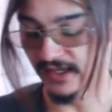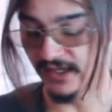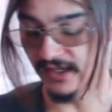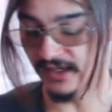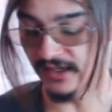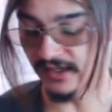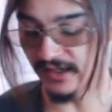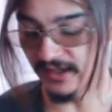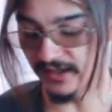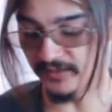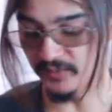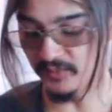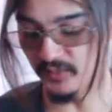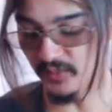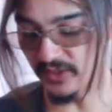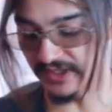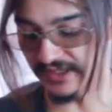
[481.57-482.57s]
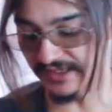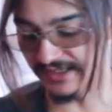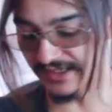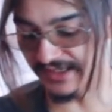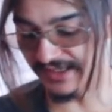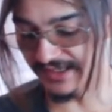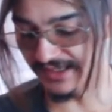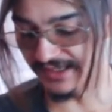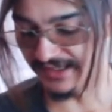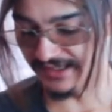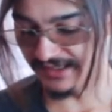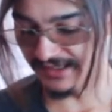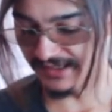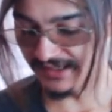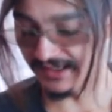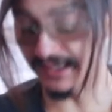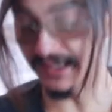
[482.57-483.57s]
Uh, but
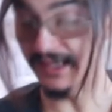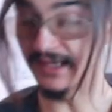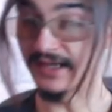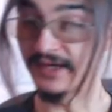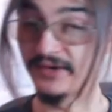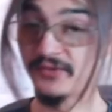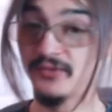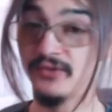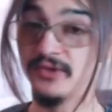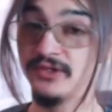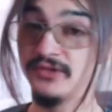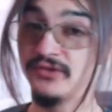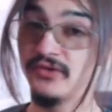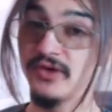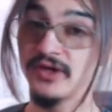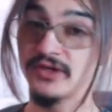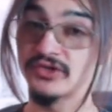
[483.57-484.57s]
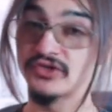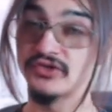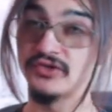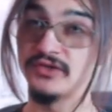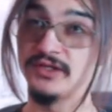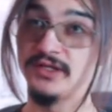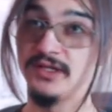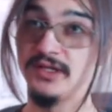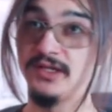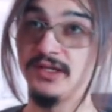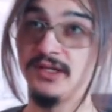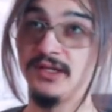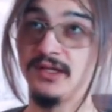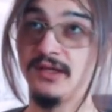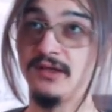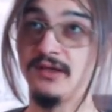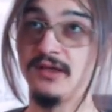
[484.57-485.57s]
yeah, when you
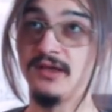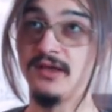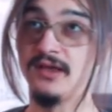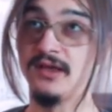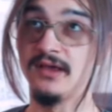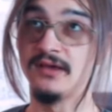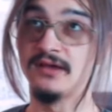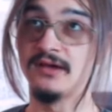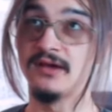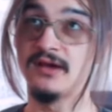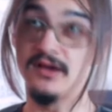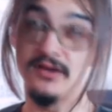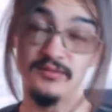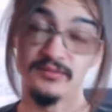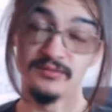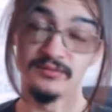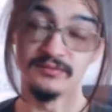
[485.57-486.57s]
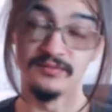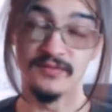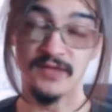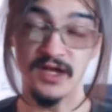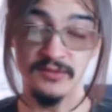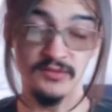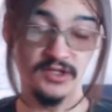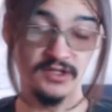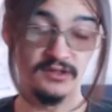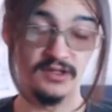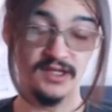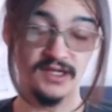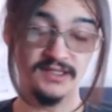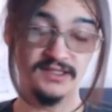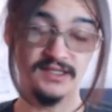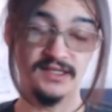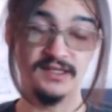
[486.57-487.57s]
actually come, I mean,
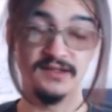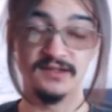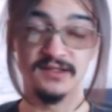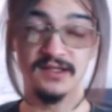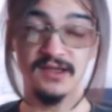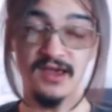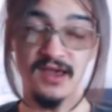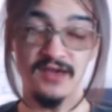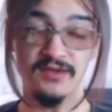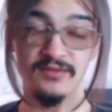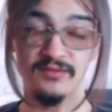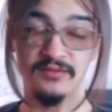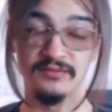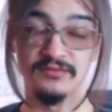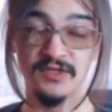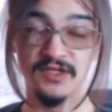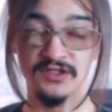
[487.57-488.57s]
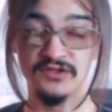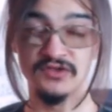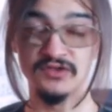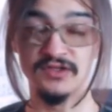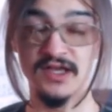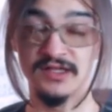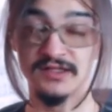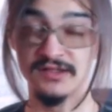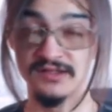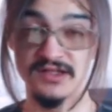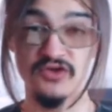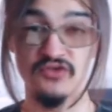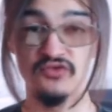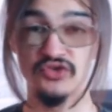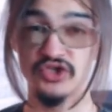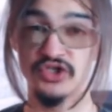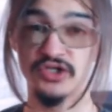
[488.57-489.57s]
as I came into that
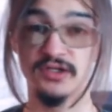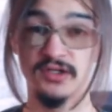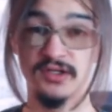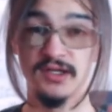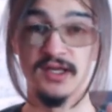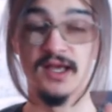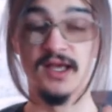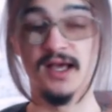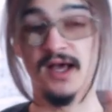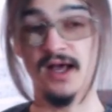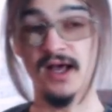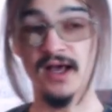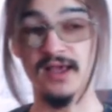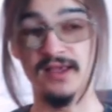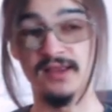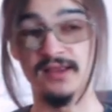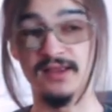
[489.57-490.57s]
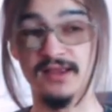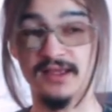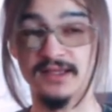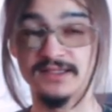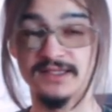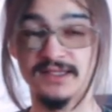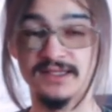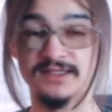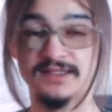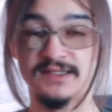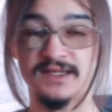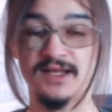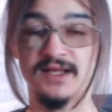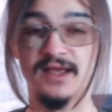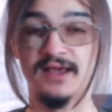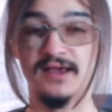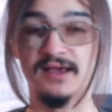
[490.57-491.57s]
notion, I it's it's not
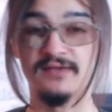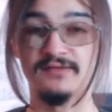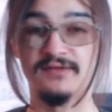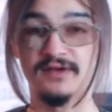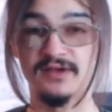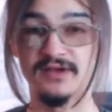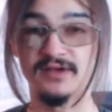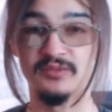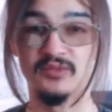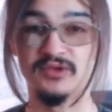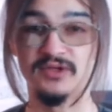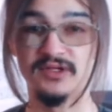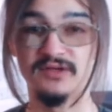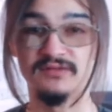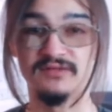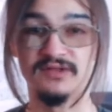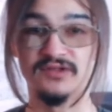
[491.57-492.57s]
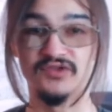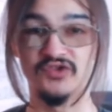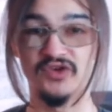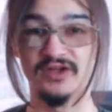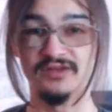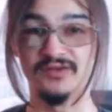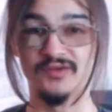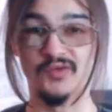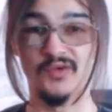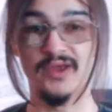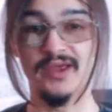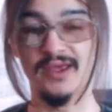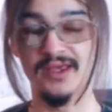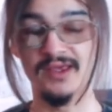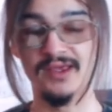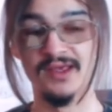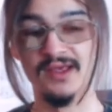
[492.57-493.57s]
like I fucking believed it right
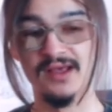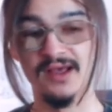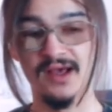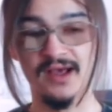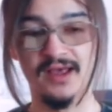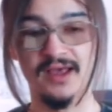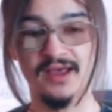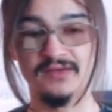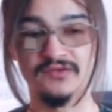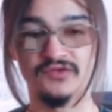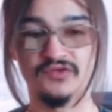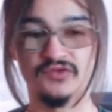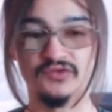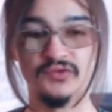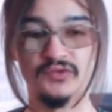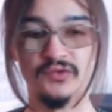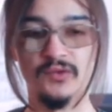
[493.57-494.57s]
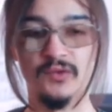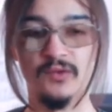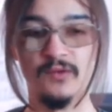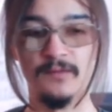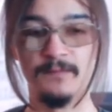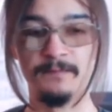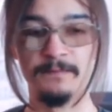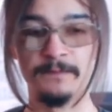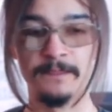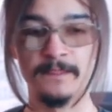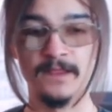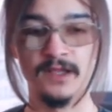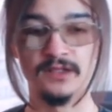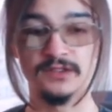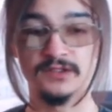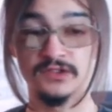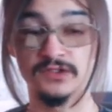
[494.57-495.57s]
away. I had to
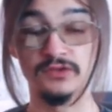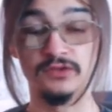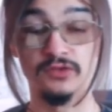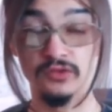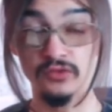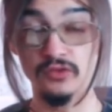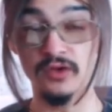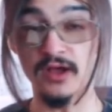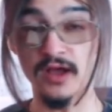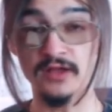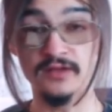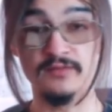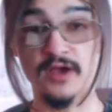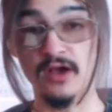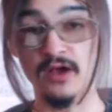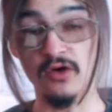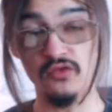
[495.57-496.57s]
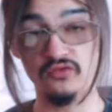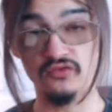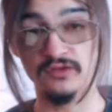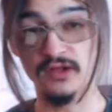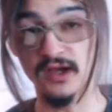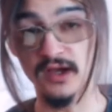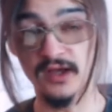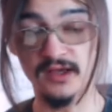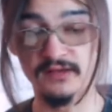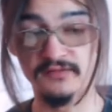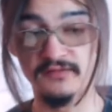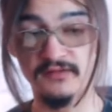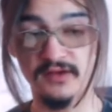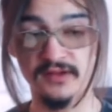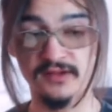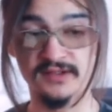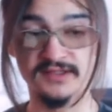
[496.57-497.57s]
to look at my own life
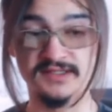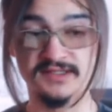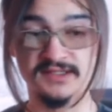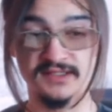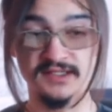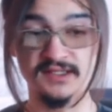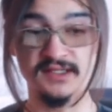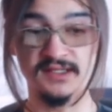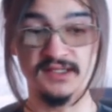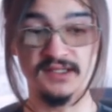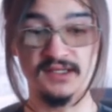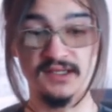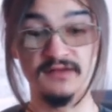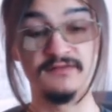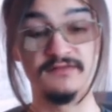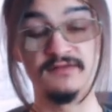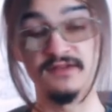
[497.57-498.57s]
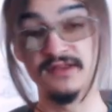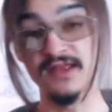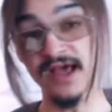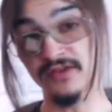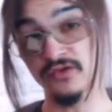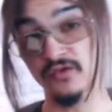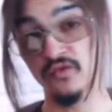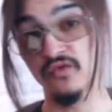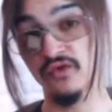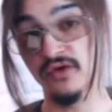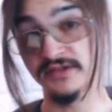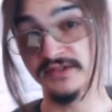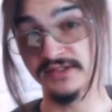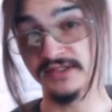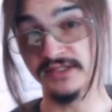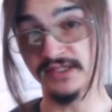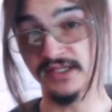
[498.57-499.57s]
and see if that
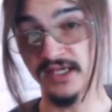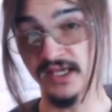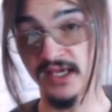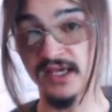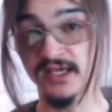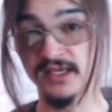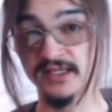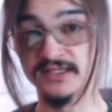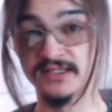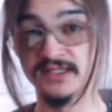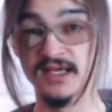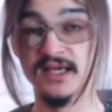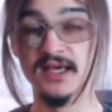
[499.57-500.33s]
was the case.